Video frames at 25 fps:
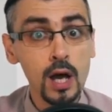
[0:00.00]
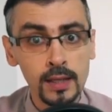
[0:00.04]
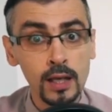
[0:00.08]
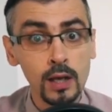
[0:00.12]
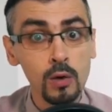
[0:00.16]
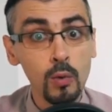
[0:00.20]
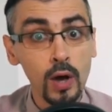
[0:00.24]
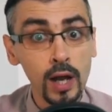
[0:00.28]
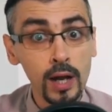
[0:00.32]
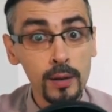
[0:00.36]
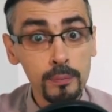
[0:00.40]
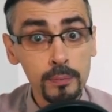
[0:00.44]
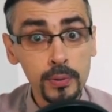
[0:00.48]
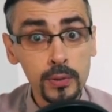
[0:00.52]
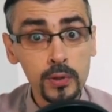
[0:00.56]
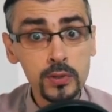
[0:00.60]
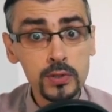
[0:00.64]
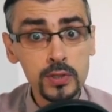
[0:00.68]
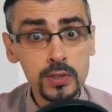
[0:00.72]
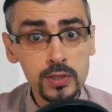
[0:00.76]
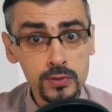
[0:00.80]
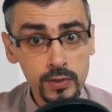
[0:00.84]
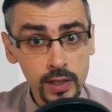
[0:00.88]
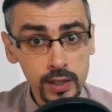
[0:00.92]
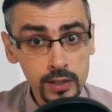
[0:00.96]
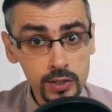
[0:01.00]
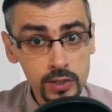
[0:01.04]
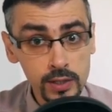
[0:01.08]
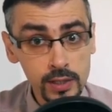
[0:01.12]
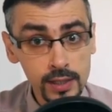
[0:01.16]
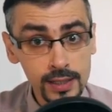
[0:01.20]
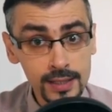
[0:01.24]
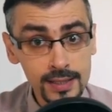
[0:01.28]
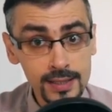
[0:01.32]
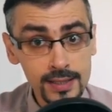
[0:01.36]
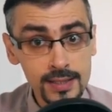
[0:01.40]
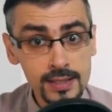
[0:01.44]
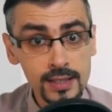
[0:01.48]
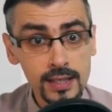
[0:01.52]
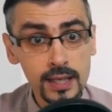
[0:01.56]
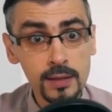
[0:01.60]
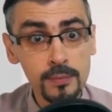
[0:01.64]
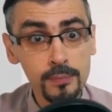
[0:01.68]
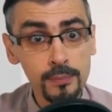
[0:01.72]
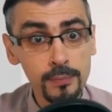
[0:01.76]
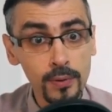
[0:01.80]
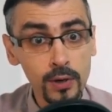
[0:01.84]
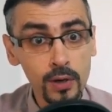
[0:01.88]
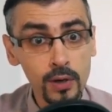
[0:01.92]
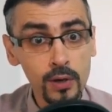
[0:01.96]
while post-structuralists
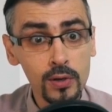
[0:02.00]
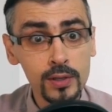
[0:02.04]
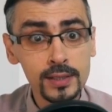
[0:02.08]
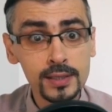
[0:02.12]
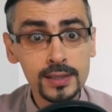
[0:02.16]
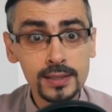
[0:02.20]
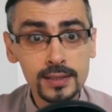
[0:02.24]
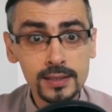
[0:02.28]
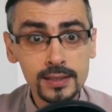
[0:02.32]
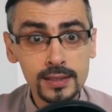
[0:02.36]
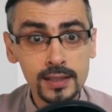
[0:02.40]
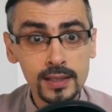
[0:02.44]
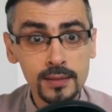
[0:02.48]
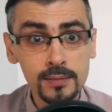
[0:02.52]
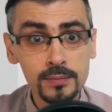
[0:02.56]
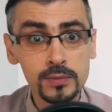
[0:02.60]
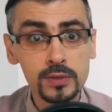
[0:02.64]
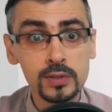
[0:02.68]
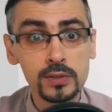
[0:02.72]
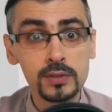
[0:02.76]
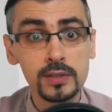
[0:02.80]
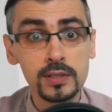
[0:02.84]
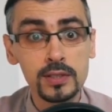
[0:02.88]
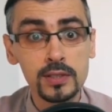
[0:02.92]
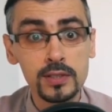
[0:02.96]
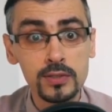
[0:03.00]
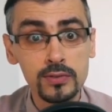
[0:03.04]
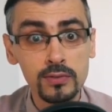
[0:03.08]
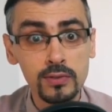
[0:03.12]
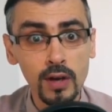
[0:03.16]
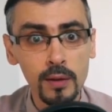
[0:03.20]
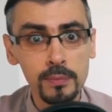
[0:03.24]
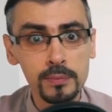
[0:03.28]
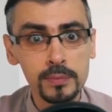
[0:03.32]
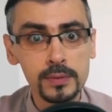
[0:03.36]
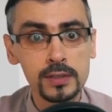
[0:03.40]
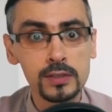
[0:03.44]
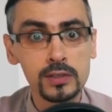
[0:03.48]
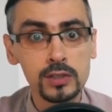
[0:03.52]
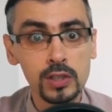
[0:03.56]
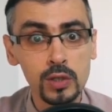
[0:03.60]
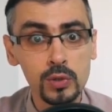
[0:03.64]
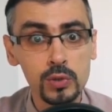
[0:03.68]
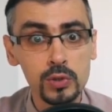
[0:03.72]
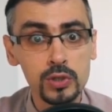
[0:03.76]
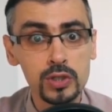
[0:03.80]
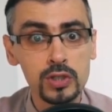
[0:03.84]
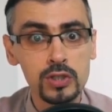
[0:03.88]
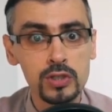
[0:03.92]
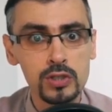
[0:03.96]
employ the term to disrupt
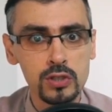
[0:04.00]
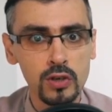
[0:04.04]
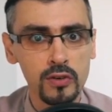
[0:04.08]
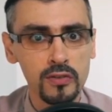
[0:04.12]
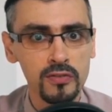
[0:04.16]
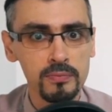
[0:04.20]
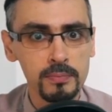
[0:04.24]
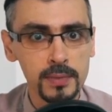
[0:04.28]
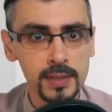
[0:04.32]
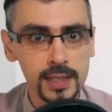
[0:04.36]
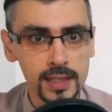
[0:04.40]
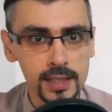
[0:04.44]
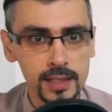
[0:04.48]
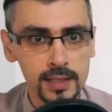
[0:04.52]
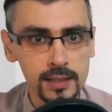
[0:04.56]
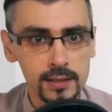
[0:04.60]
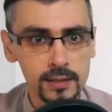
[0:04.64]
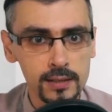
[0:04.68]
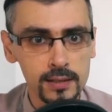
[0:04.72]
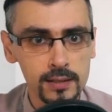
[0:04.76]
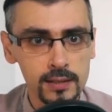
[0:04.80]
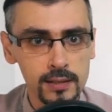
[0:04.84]
notions of meaning.